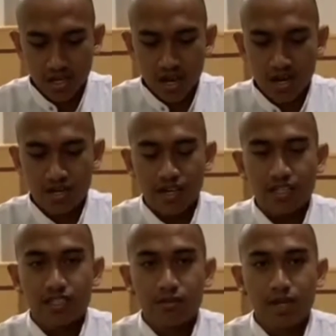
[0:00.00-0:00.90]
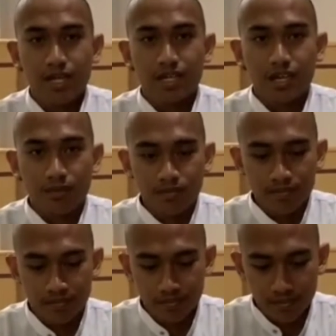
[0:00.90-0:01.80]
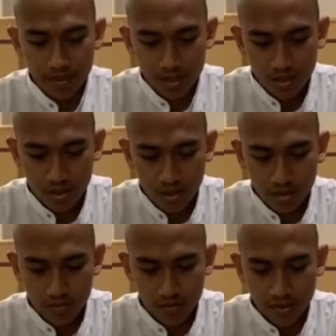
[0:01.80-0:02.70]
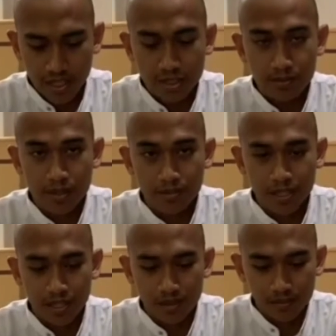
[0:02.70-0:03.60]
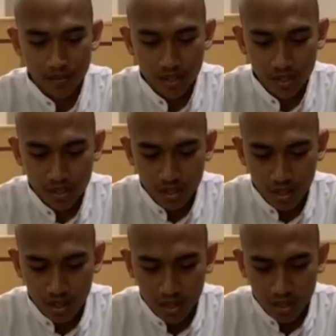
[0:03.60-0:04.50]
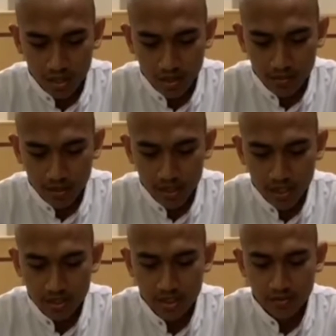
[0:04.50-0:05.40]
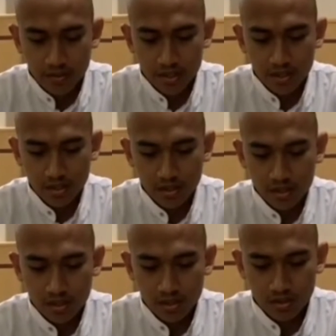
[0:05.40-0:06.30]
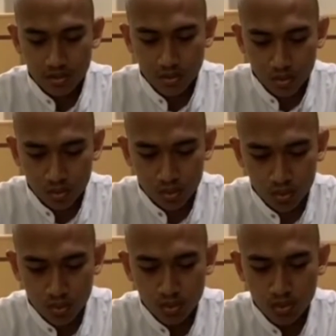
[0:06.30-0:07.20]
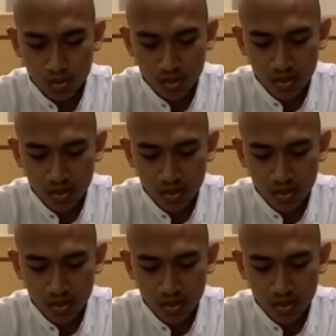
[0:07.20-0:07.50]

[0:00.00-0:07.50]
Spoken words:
underestimate income of tax payable. A company is given two